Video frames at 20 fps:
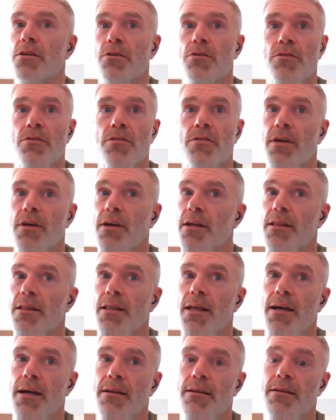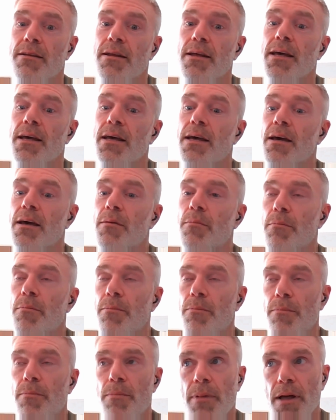do think that
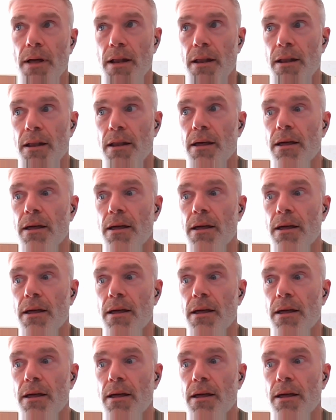uh,